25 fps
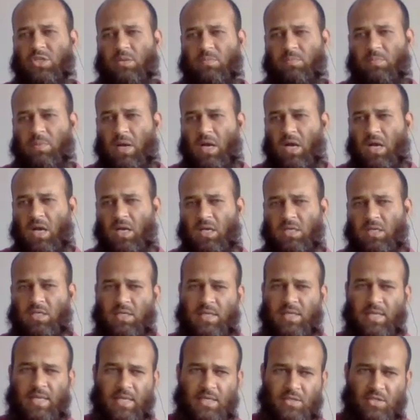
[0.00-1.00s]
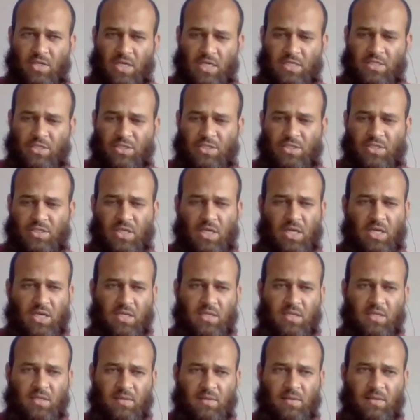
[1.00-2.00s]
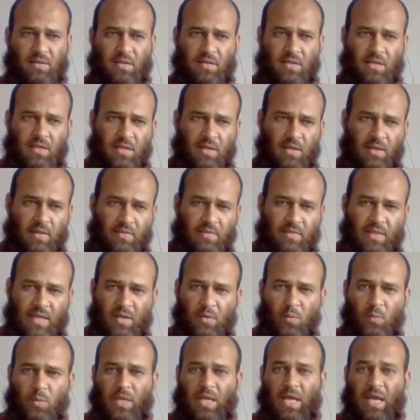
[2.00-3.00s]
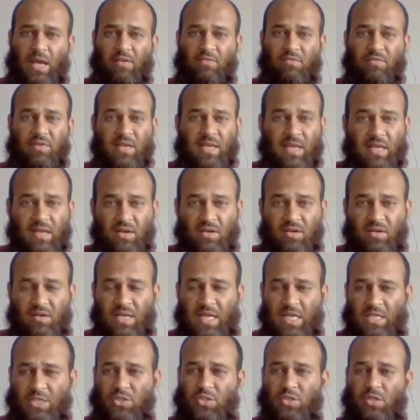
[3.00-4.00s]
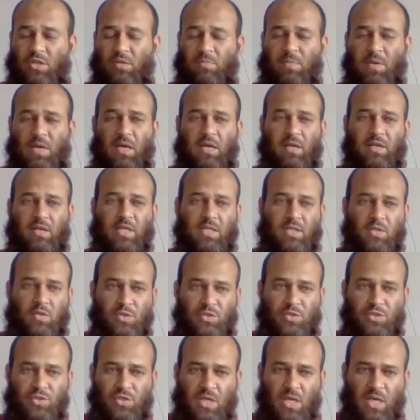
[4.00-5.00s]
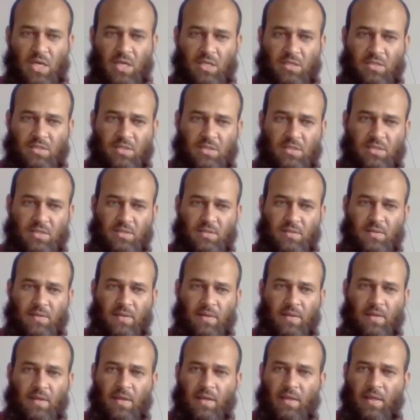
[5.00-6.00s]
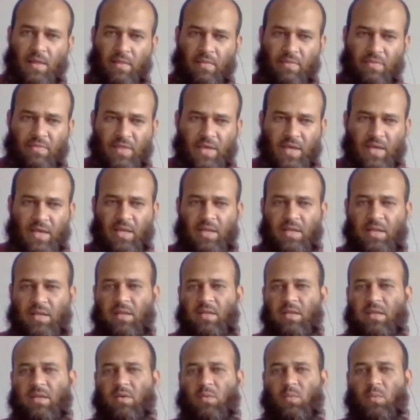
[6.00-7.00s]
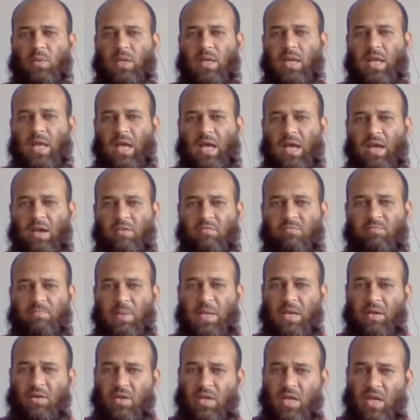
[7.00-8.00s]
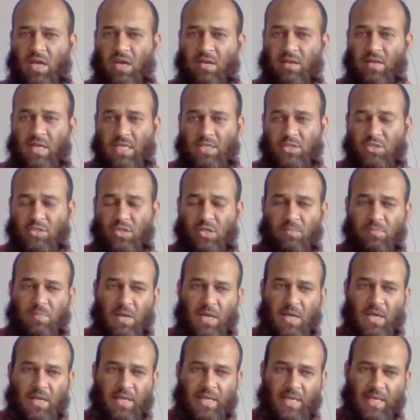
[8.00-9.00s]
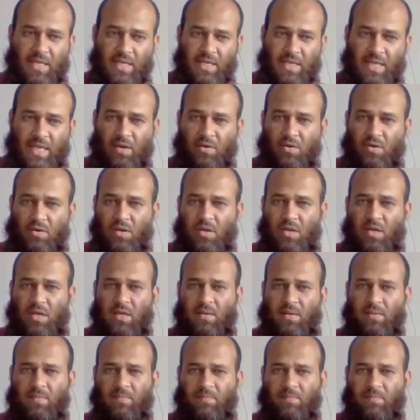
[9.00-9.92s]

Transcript: Park in Rajasthan. Then we have Gir National Park in Gujarat. Then we have Periyar National Park in Kerala.